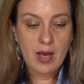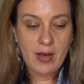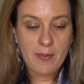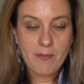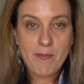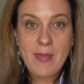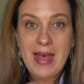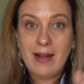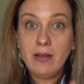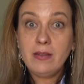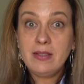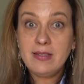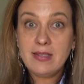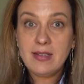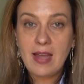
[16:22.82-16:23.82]

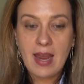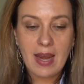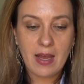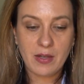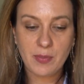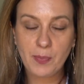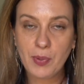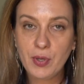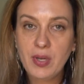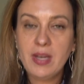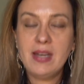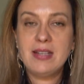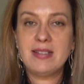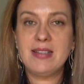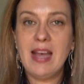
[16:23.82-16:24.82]
melt and put
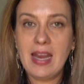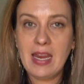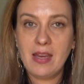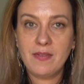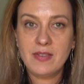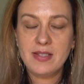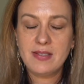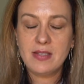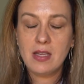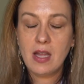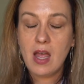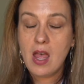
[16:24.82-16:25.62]
in his knives.